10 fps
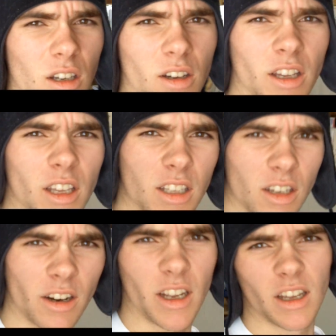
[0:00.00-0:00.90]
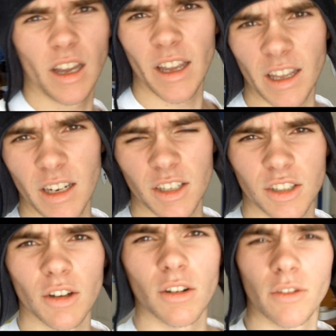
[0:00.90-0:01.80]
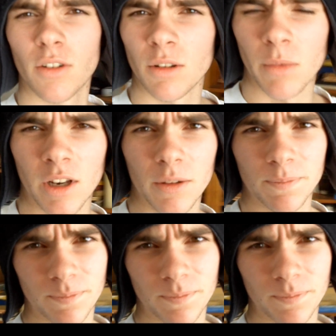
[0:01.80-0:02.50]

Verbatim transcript: Okay, sorry. I had to choke for a minute.